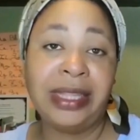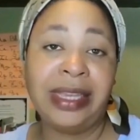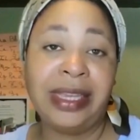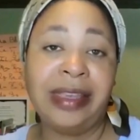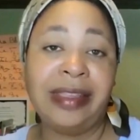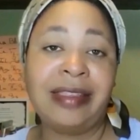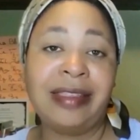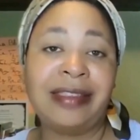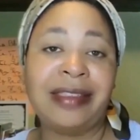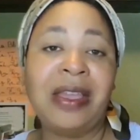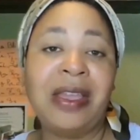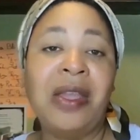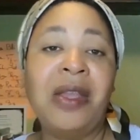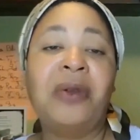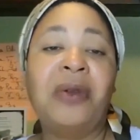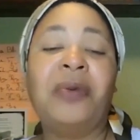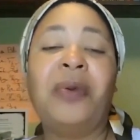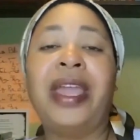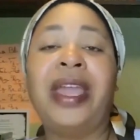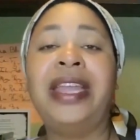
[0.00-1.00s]
list.
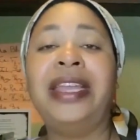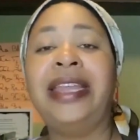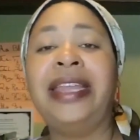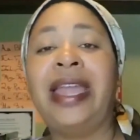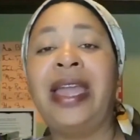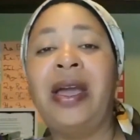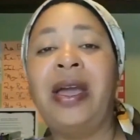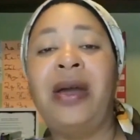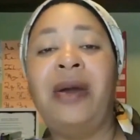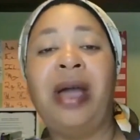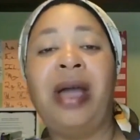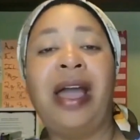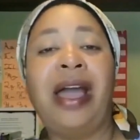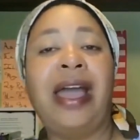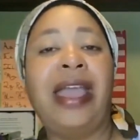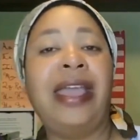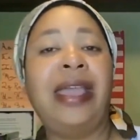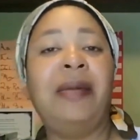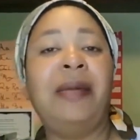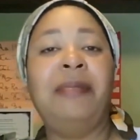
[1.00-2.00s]
Right now,
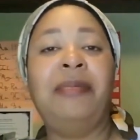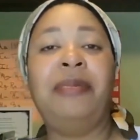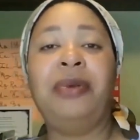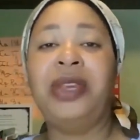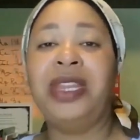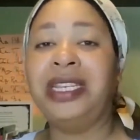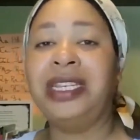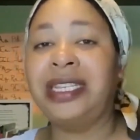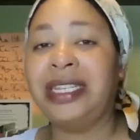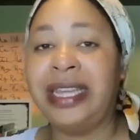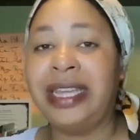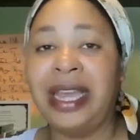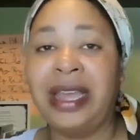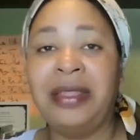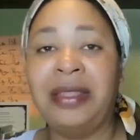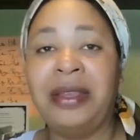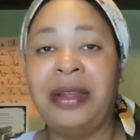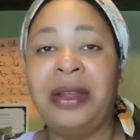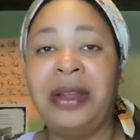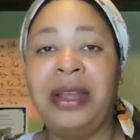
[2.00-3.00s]
I am putting
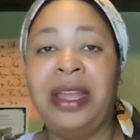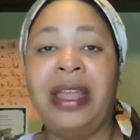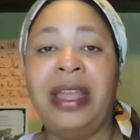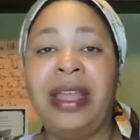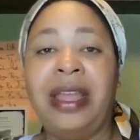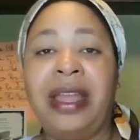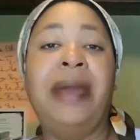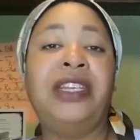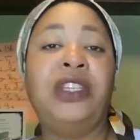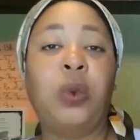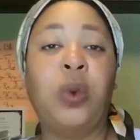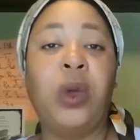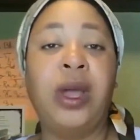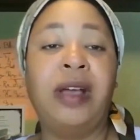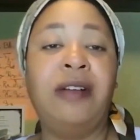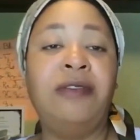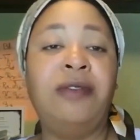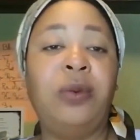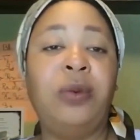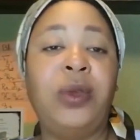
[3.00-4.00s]
together my
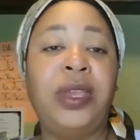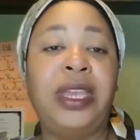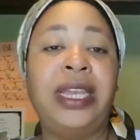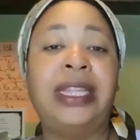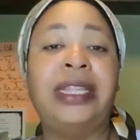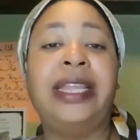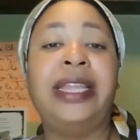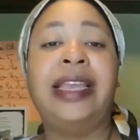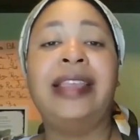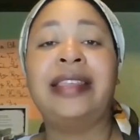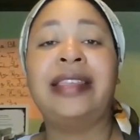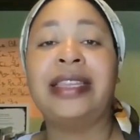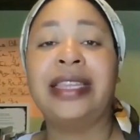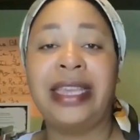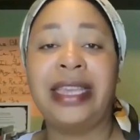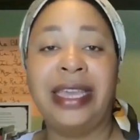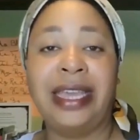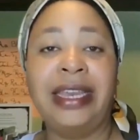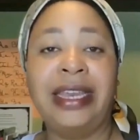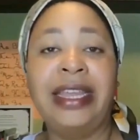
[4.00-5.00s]
12-week lesson
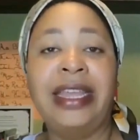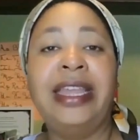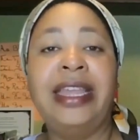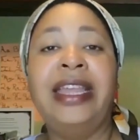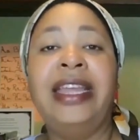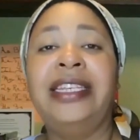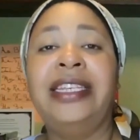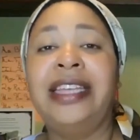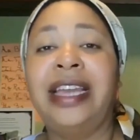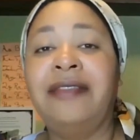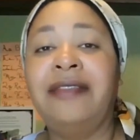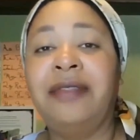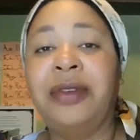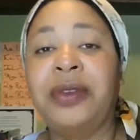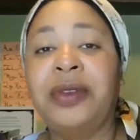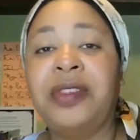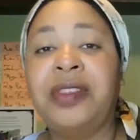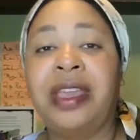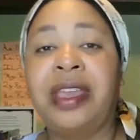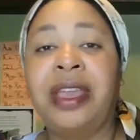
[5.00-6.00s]
kit,
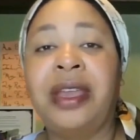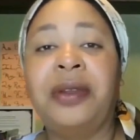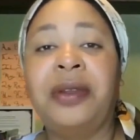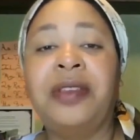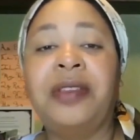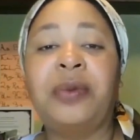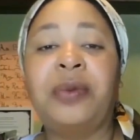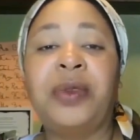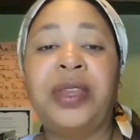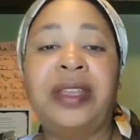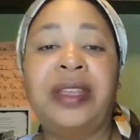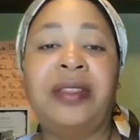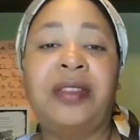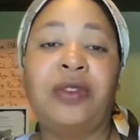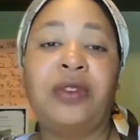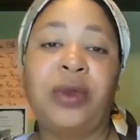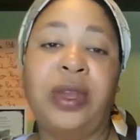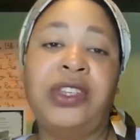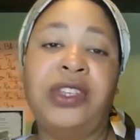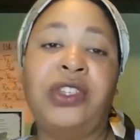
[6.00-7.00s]
Diverse Eras
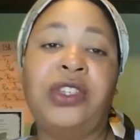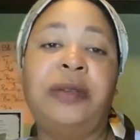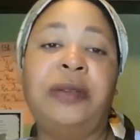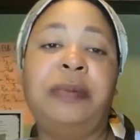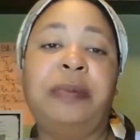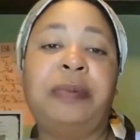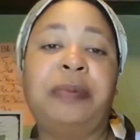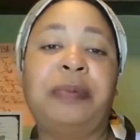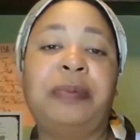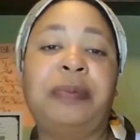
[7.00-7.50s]
Reconstruction.